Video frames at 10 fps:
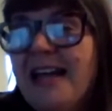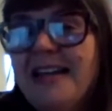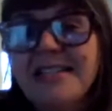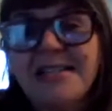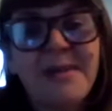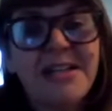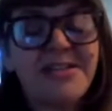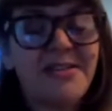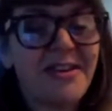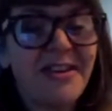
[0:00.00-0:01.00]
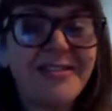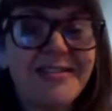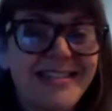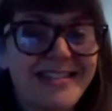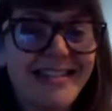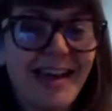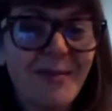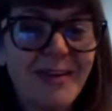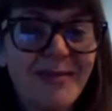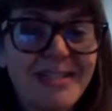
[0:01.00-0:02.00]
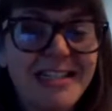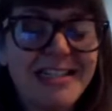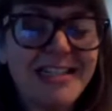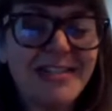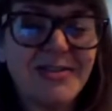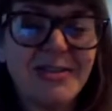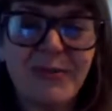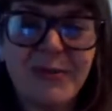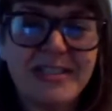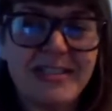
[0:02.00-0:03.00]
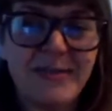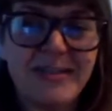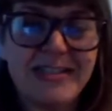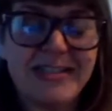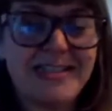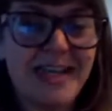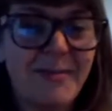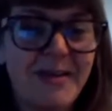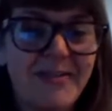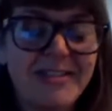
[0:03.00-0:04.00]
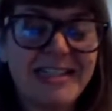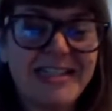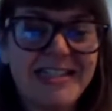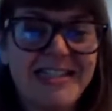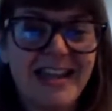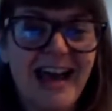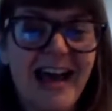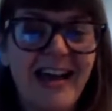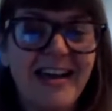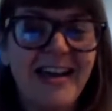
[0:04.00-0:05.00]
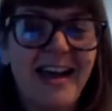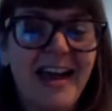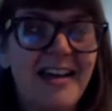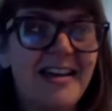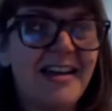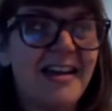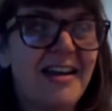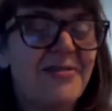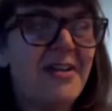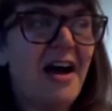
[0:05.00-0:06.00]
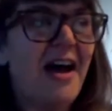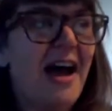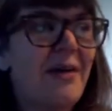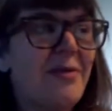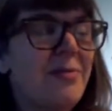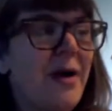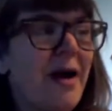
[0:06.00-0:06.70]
like to make sure that there's an assignment I'm teaching to. So first, if there's an assignment, I would teach to that. And if not, I would